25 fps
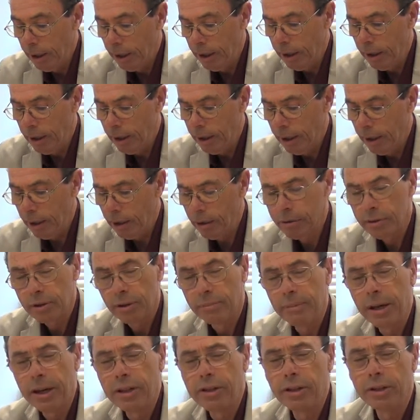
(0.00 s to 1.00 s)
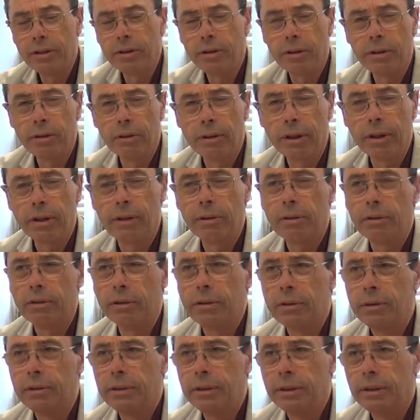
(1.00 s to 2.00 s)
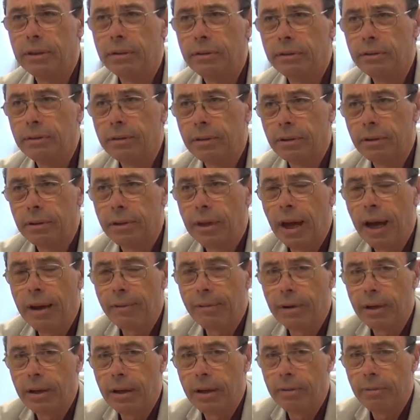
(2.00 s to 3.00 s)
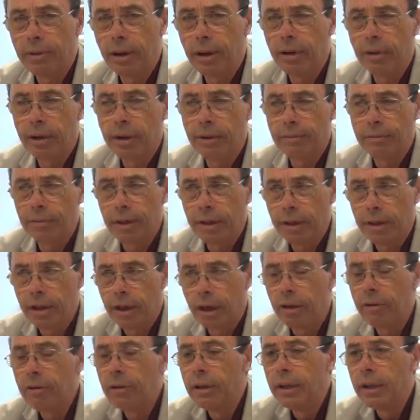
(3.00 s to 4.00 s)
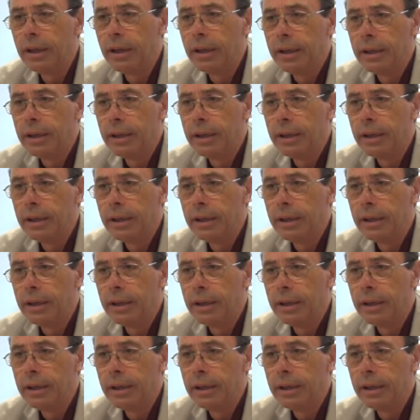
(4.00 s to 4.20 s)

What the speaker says: I also mentioned earlier in the African American video